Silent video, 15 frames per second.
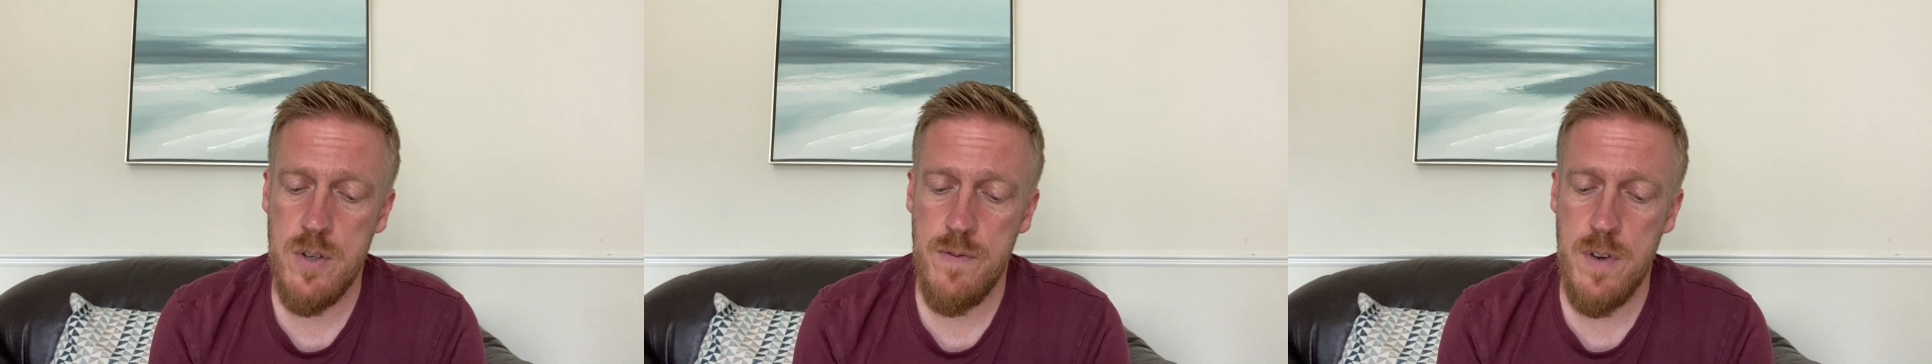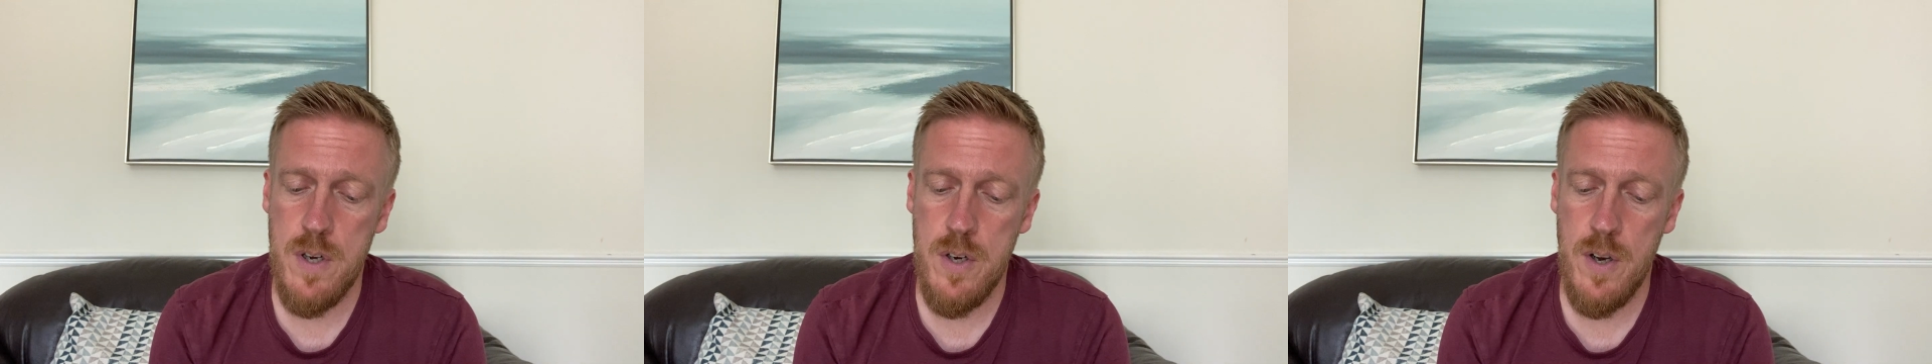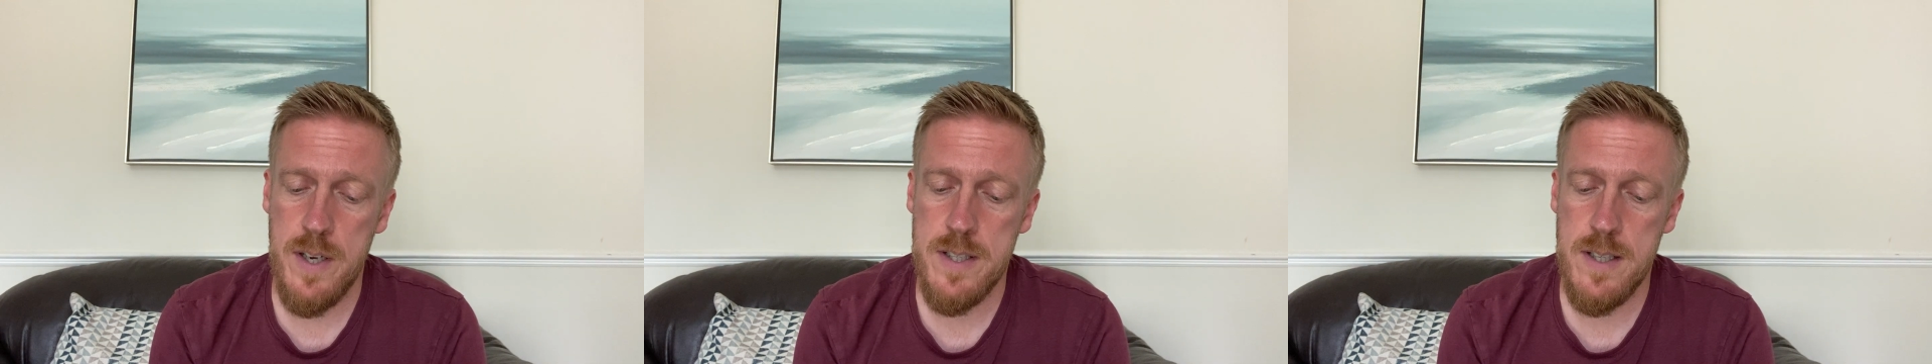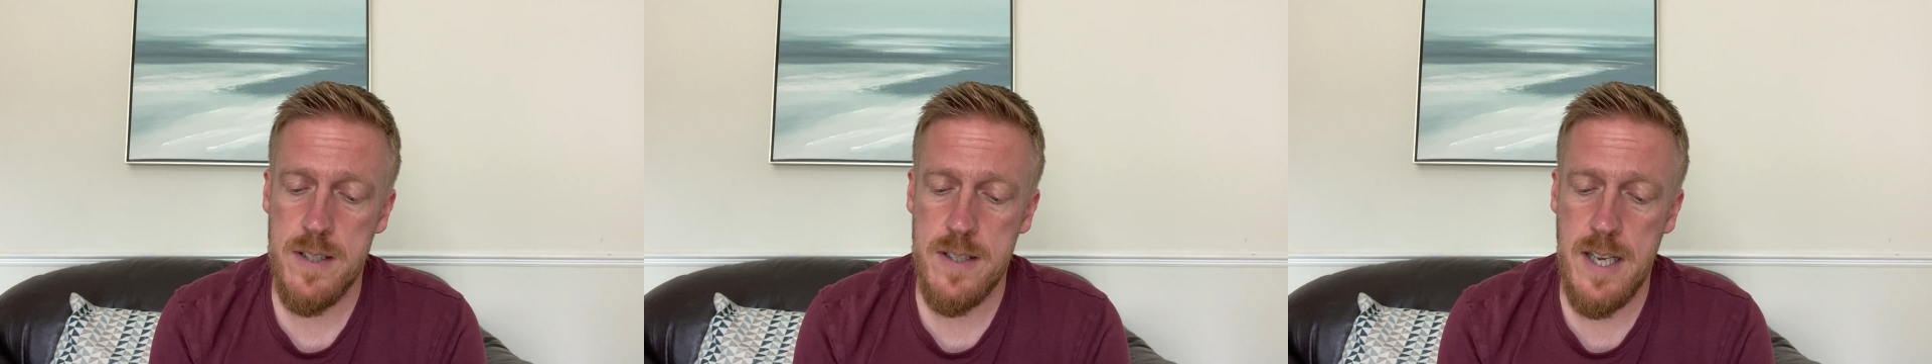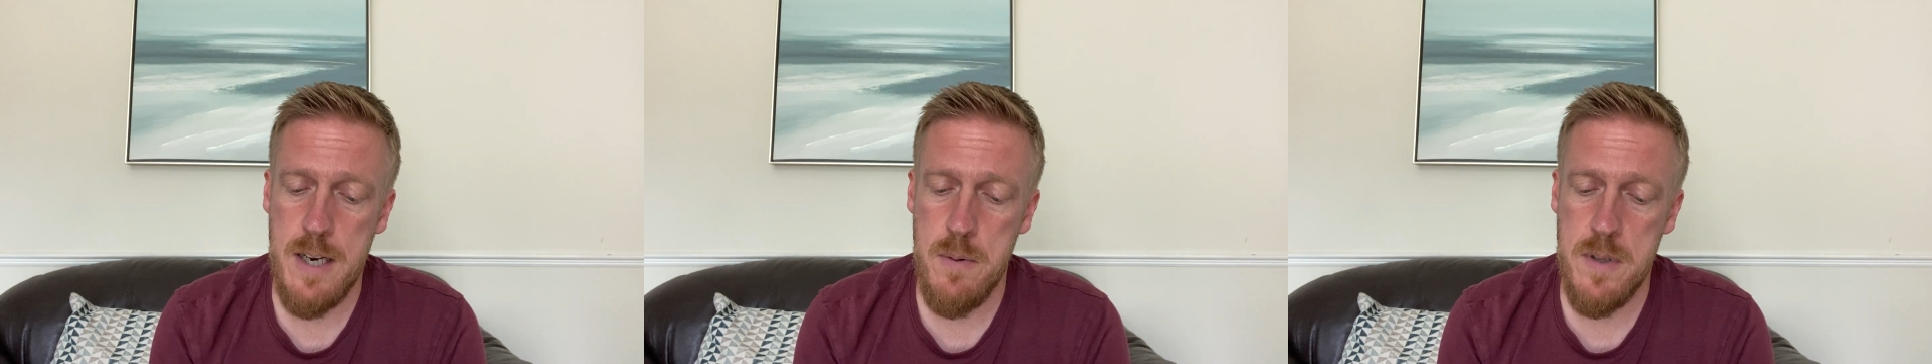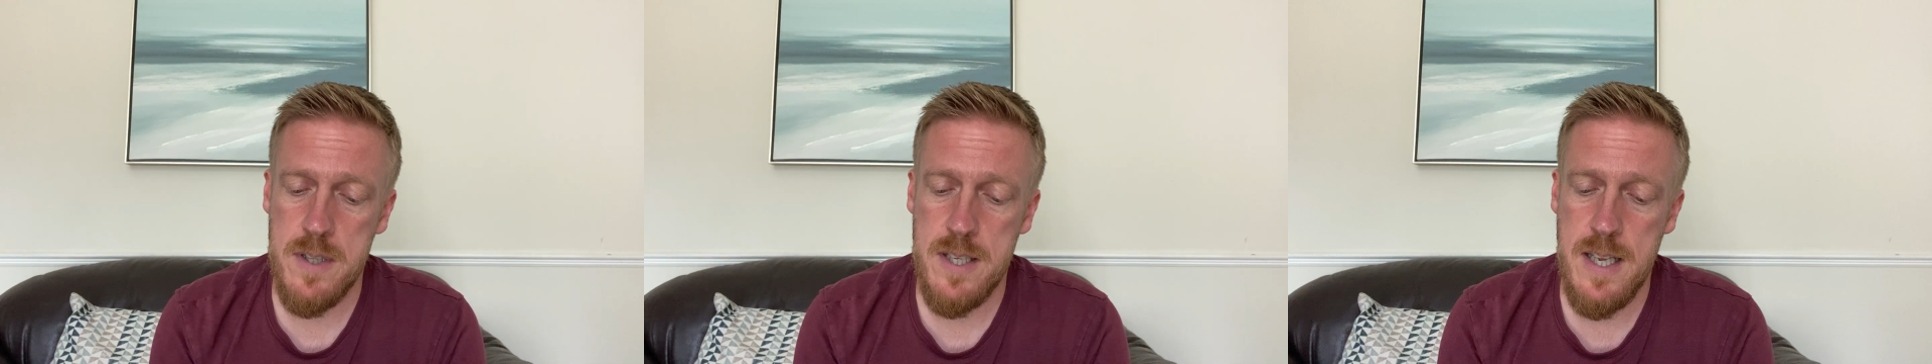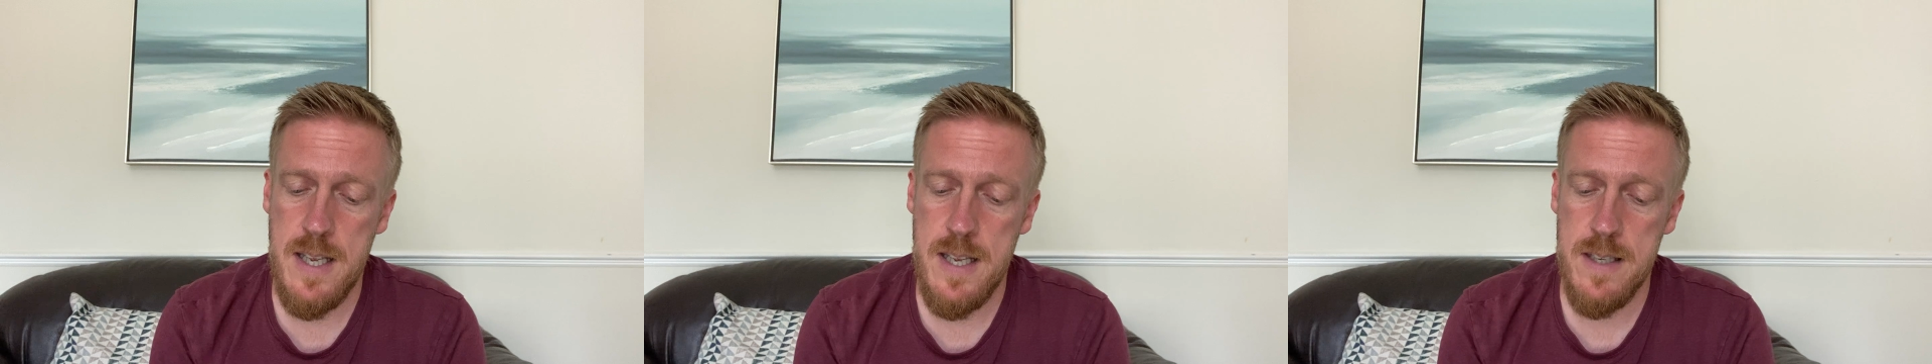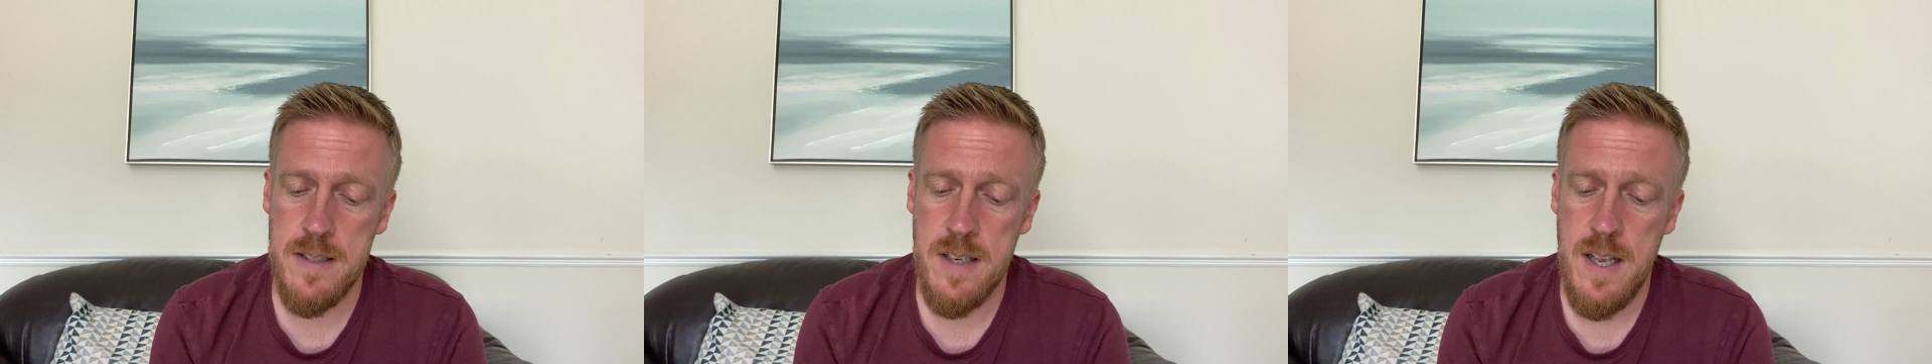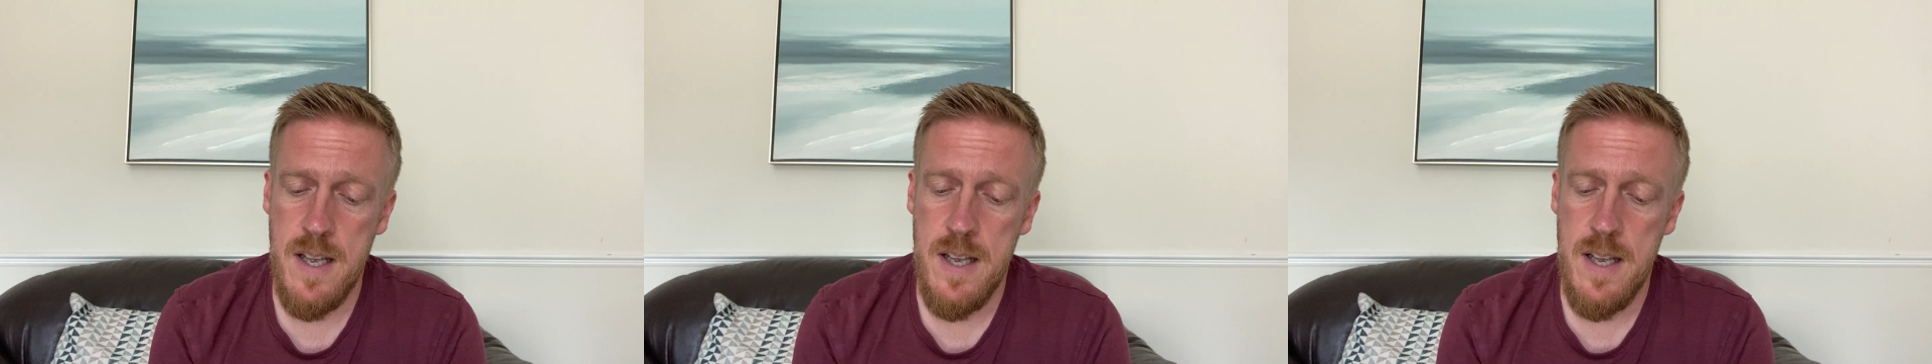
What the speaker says: of you night and day with tears.